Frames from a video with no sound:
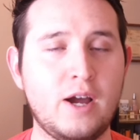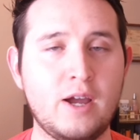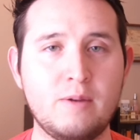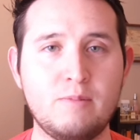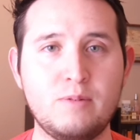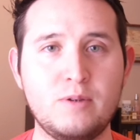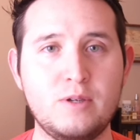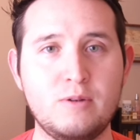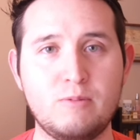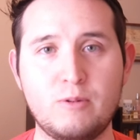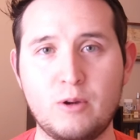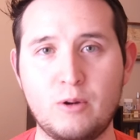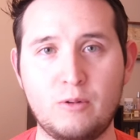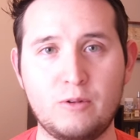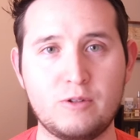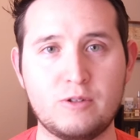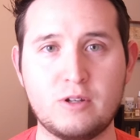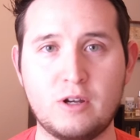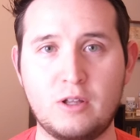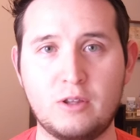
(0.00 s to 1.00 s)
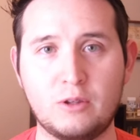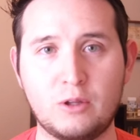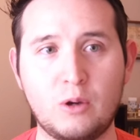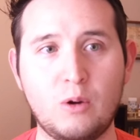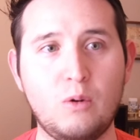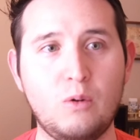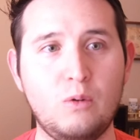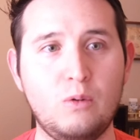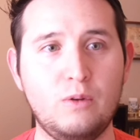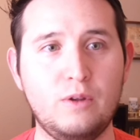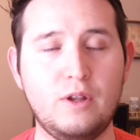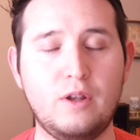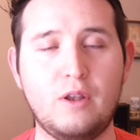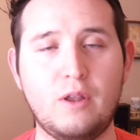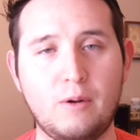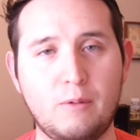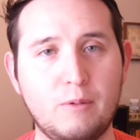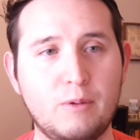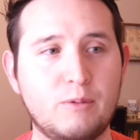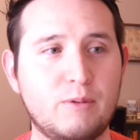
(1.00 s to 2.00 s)
IP we only saw in the gold,
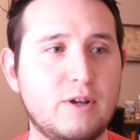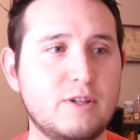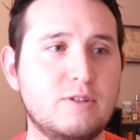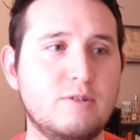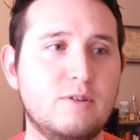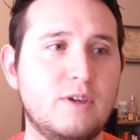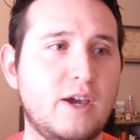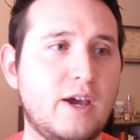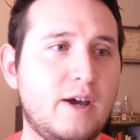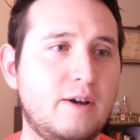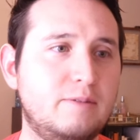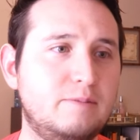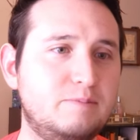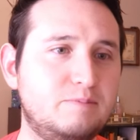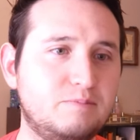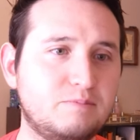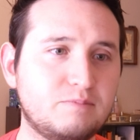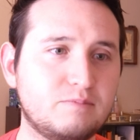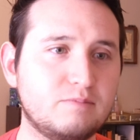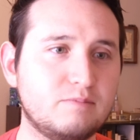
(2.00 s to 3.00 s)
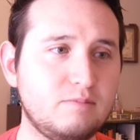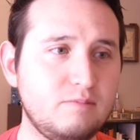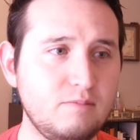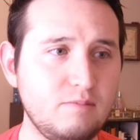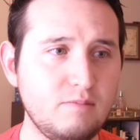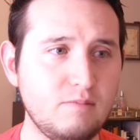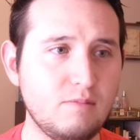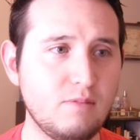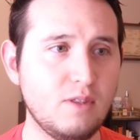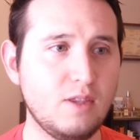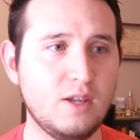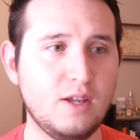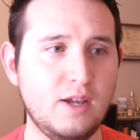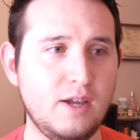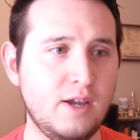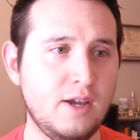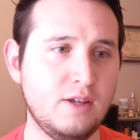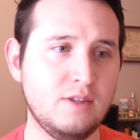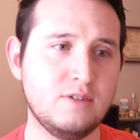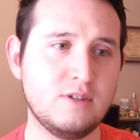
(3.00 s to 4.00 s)
along with Rescue Cat.
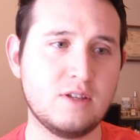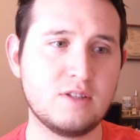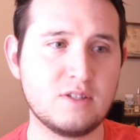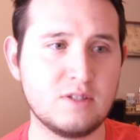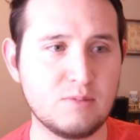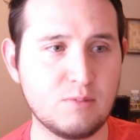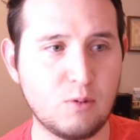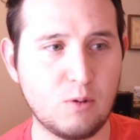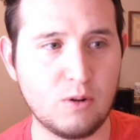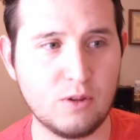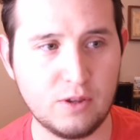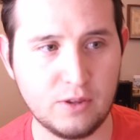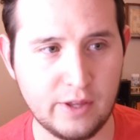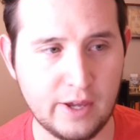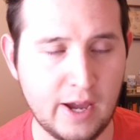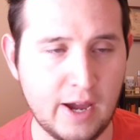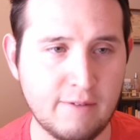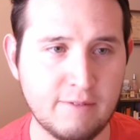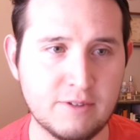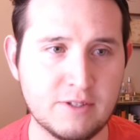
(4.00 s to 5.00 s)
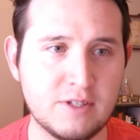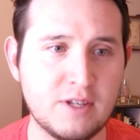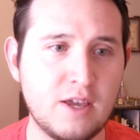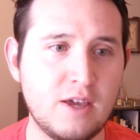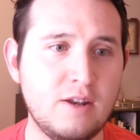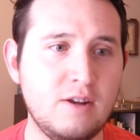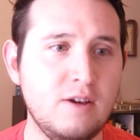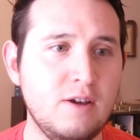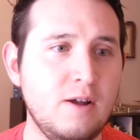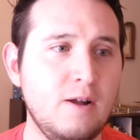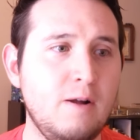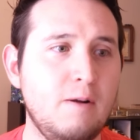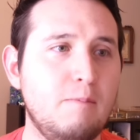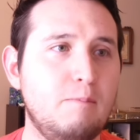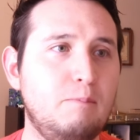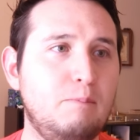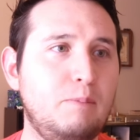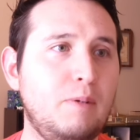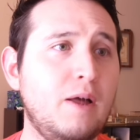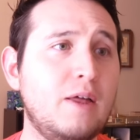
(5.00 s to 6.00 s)
And dozens more that they haven't said,
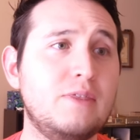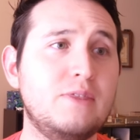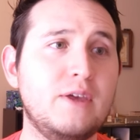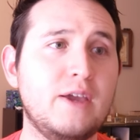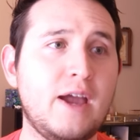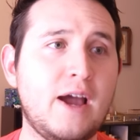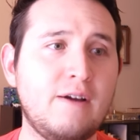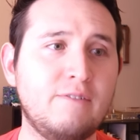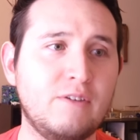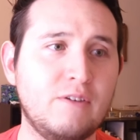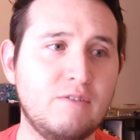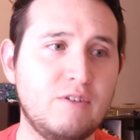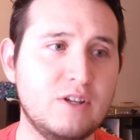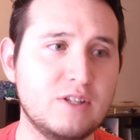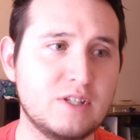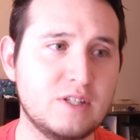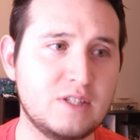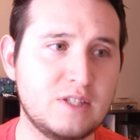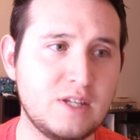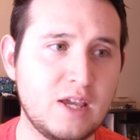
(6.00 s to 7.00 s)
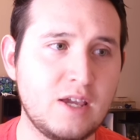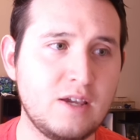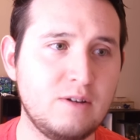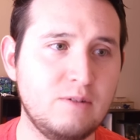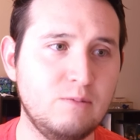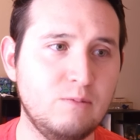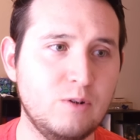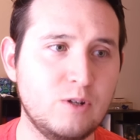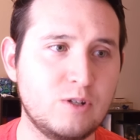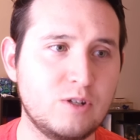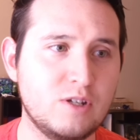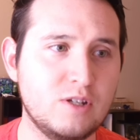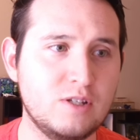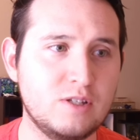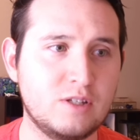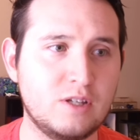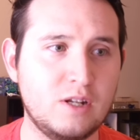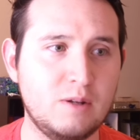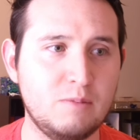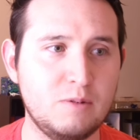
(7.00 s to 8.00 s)
but they have given us a date, which
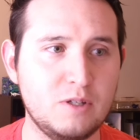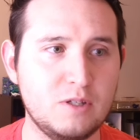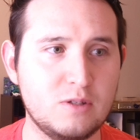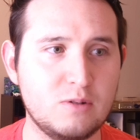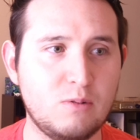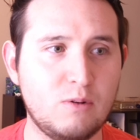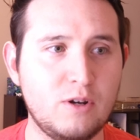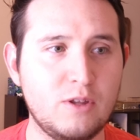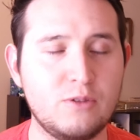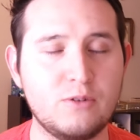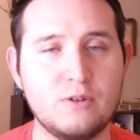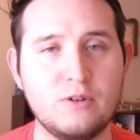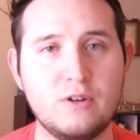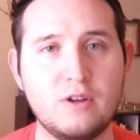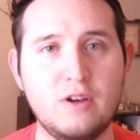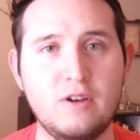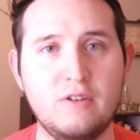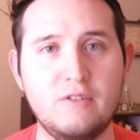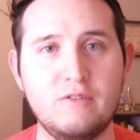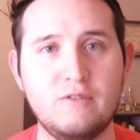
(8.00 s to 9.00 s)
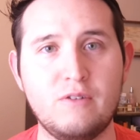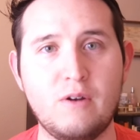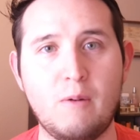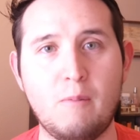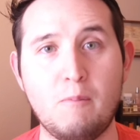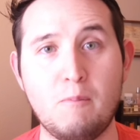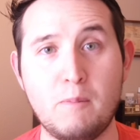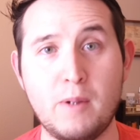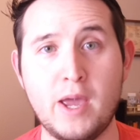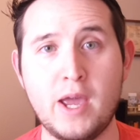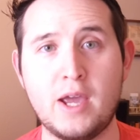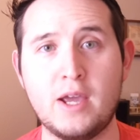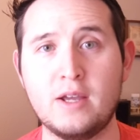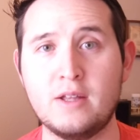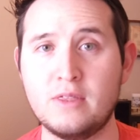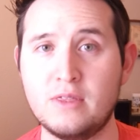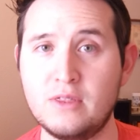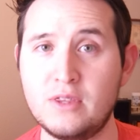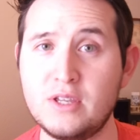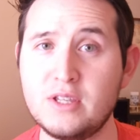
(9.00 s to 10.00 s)
is going to be 23rd of
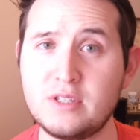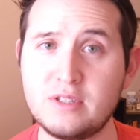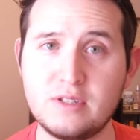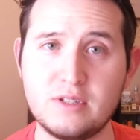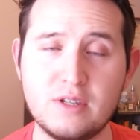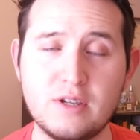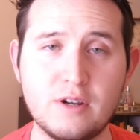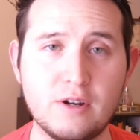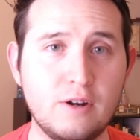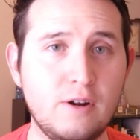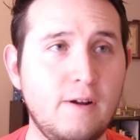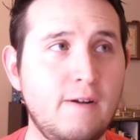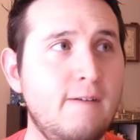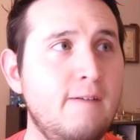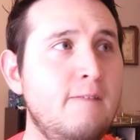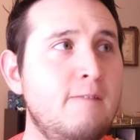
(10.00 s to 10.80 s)
May this year.